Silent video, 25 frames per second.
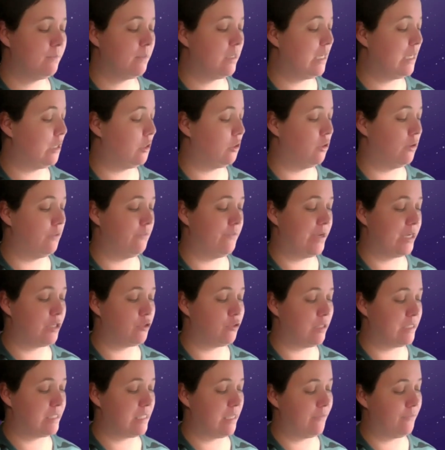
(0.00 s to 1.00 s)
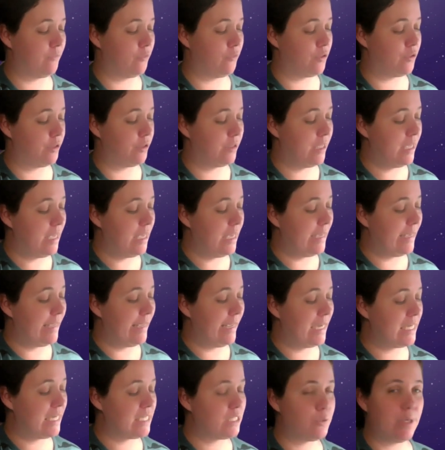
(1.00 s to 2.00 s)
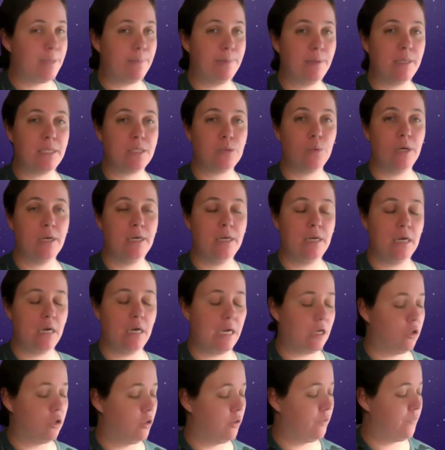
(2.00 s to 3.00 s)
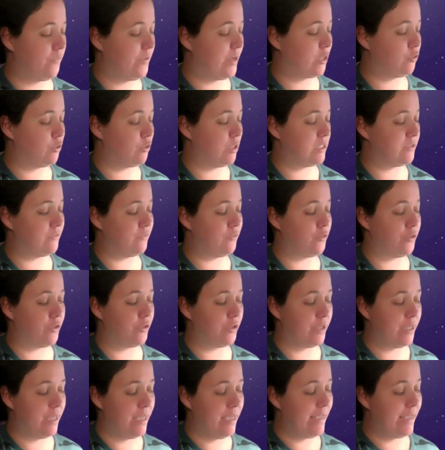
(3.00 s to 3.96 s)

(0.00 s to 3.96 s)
I can't factorize that further. X squared plus 1, I can't factorize further.